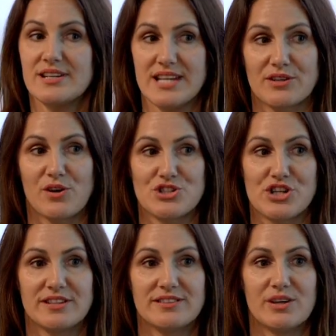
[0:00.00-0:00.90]

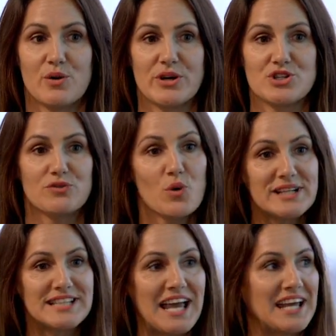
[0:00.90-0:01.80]
technology, which you've
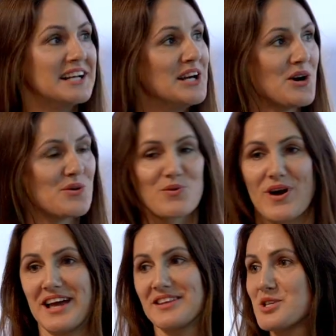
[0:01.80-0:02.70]
always had
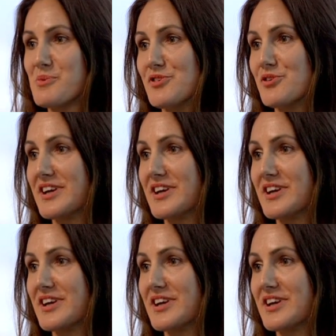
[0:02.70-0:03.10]
right at the tip of your